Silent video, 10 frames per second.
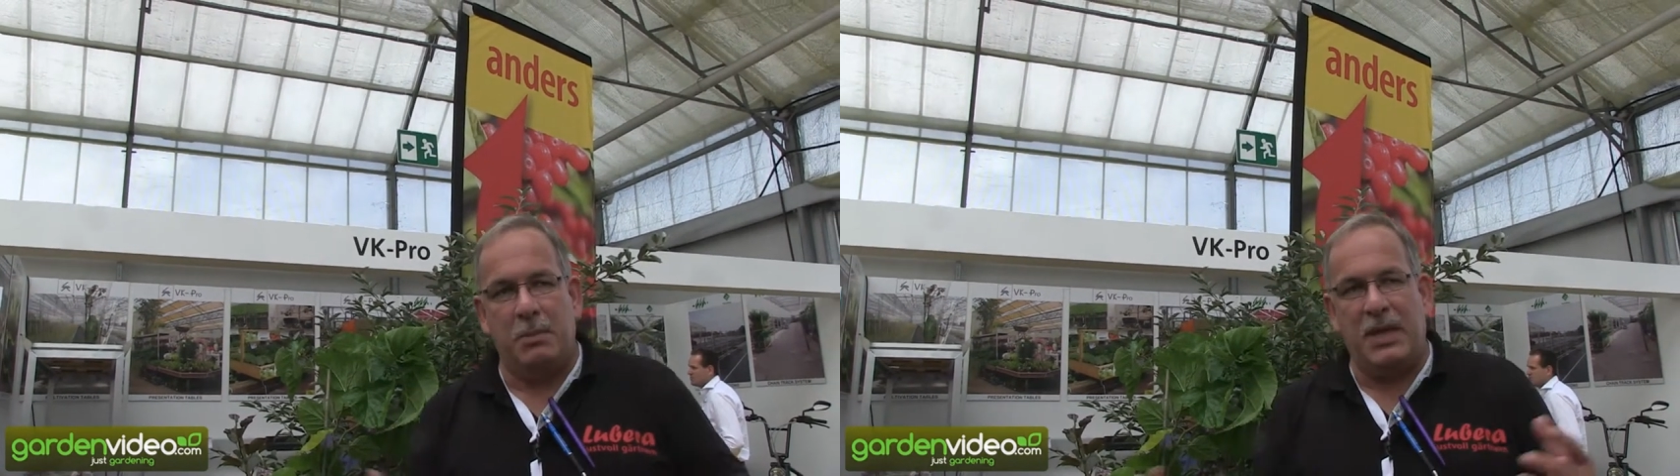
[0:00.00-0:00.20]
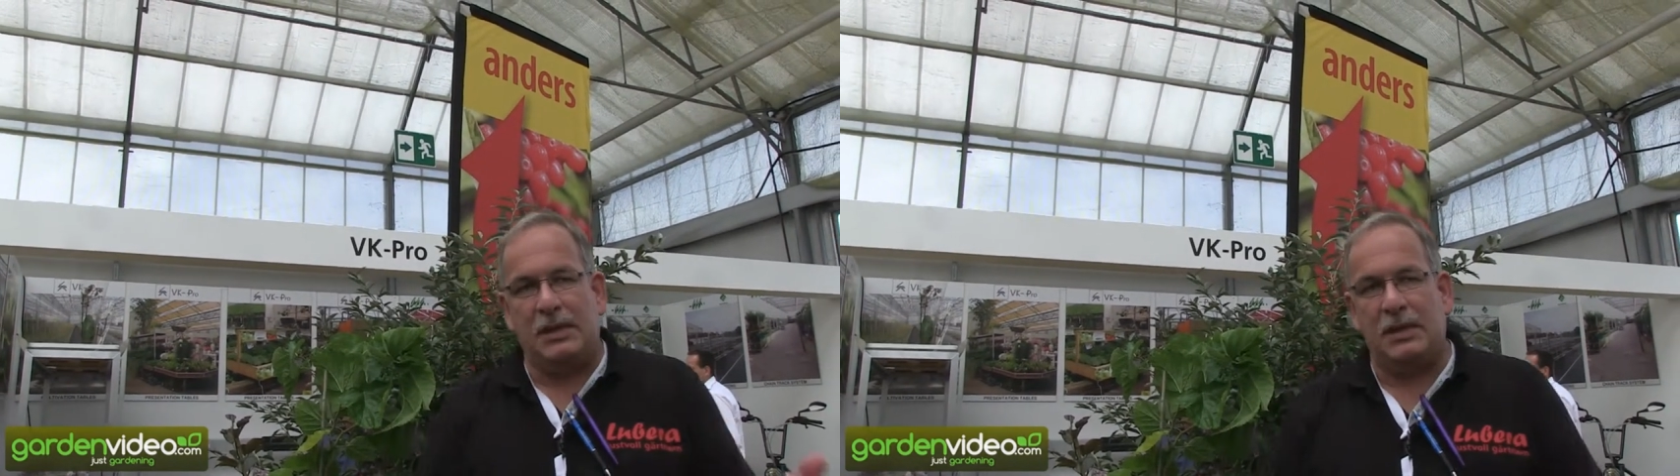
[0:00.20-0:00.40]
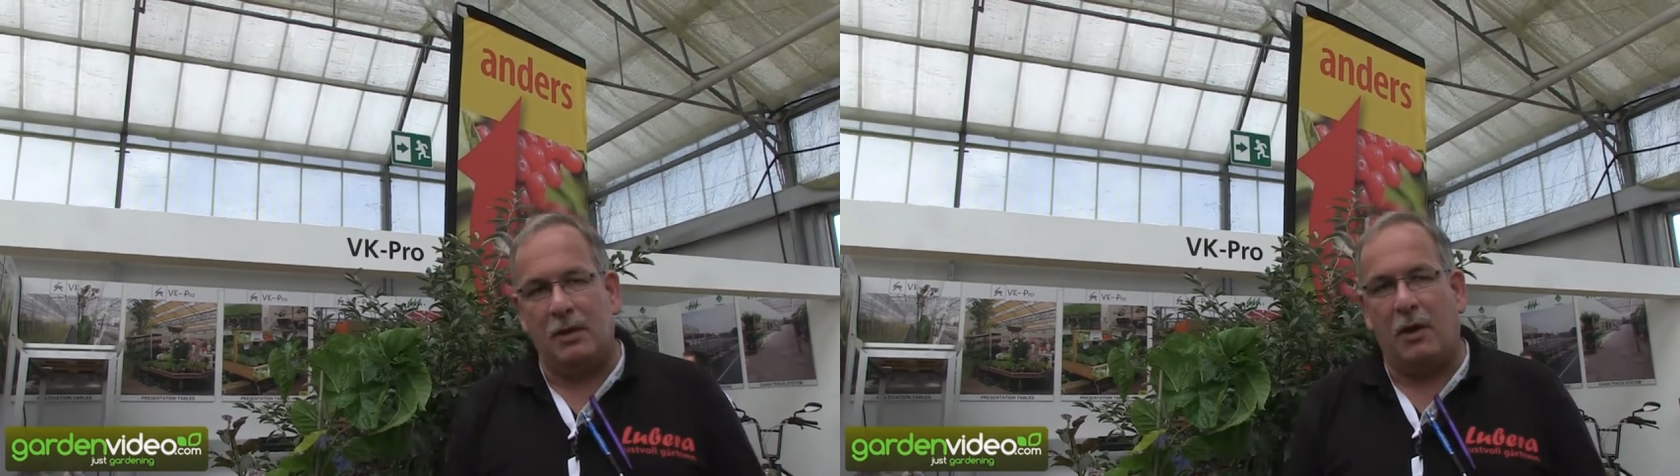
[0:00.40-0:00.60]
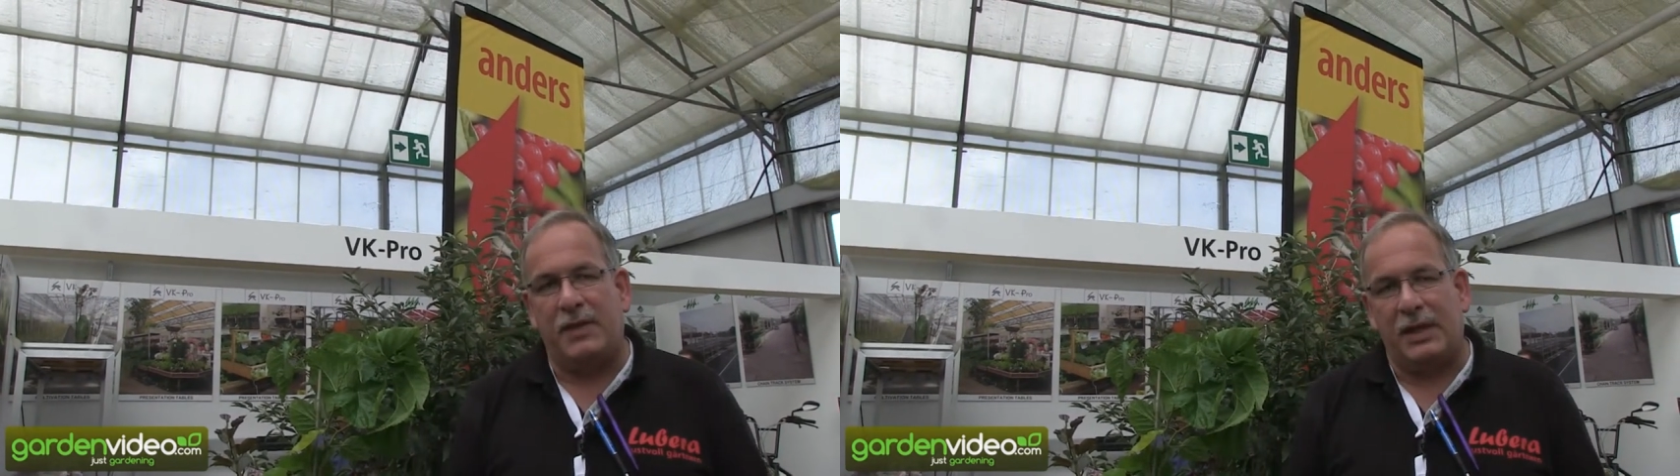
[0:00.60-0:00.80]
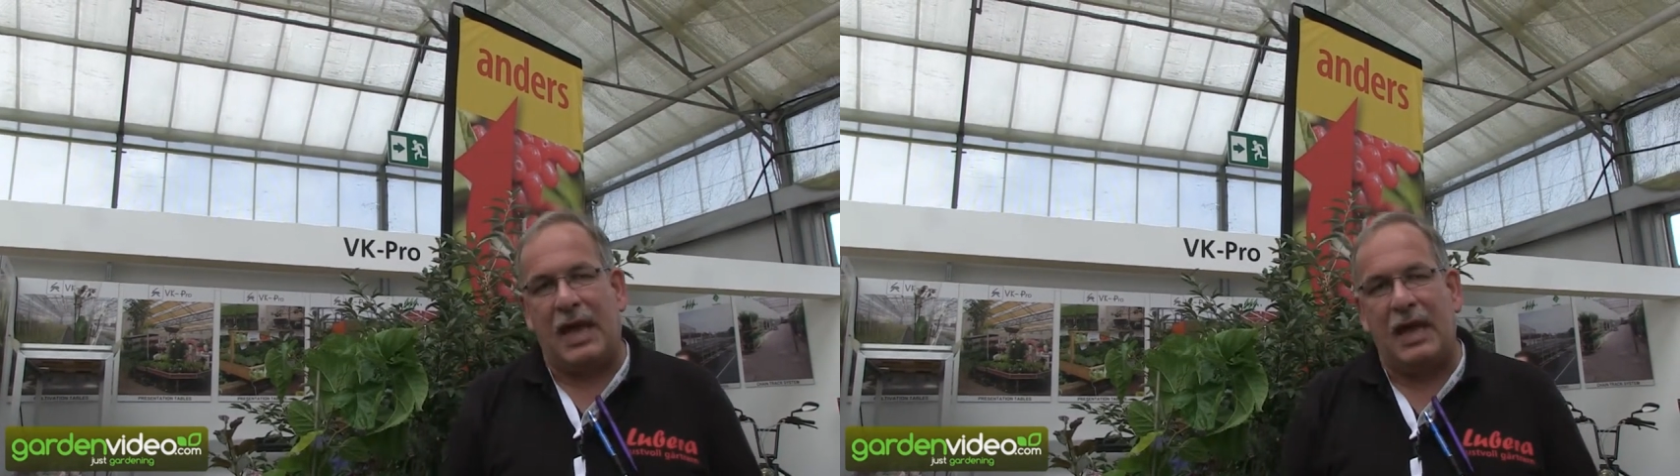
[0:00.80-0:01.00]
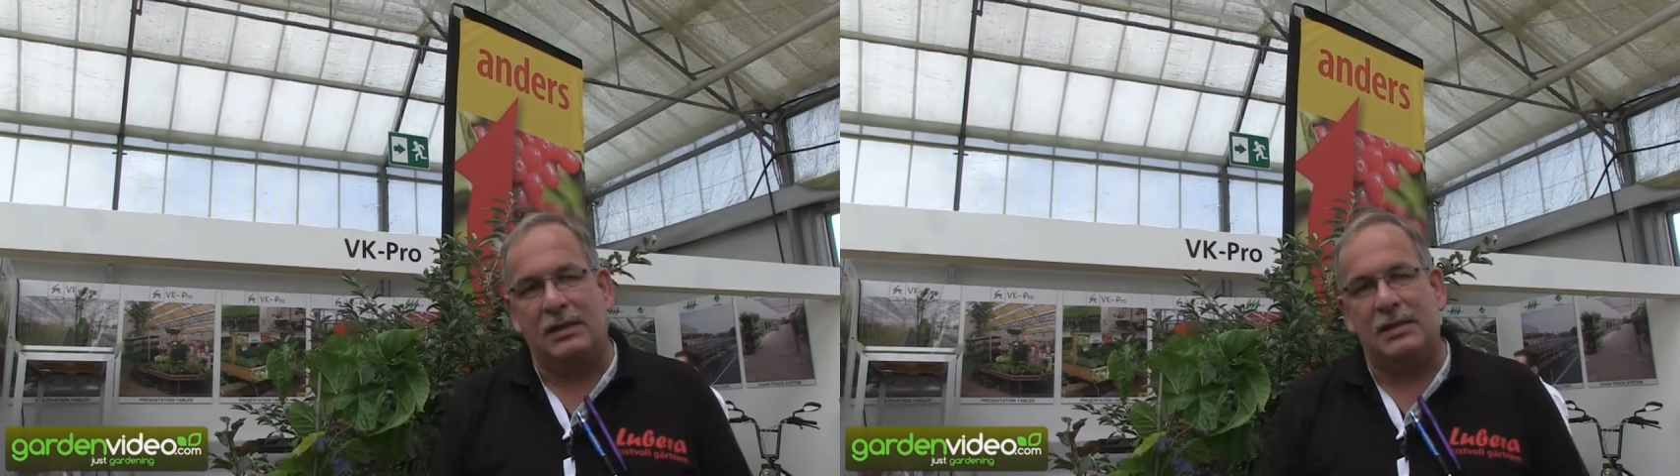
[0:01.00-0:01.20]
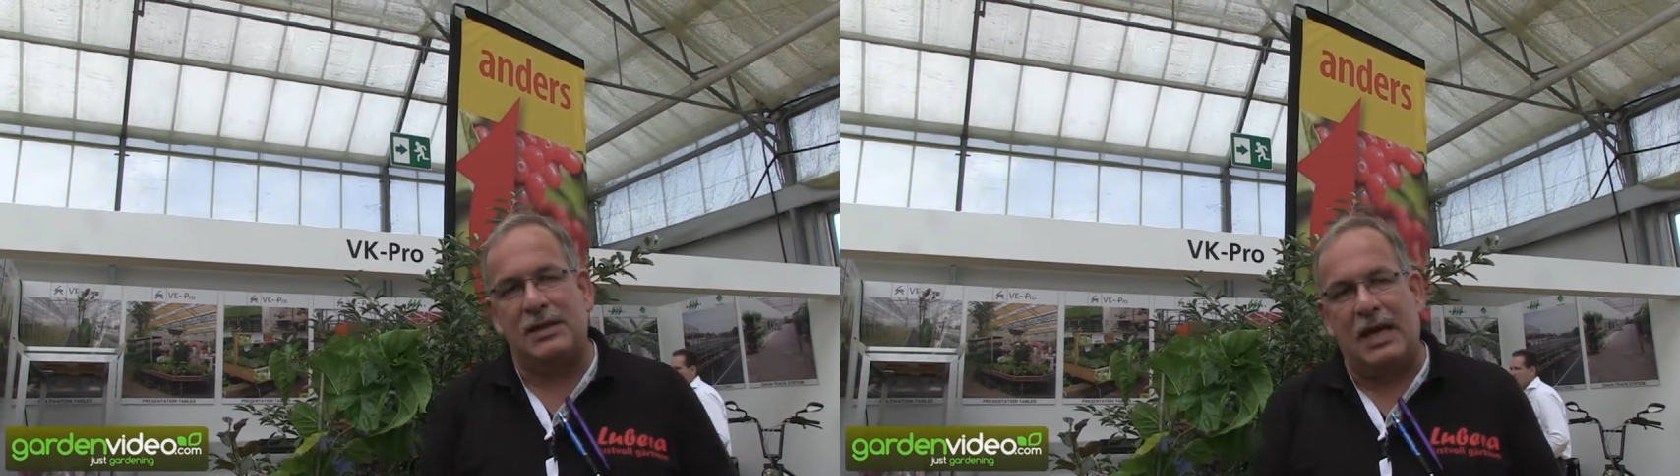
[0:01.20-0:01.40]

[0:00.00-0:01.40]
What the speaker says: mid of the 90s,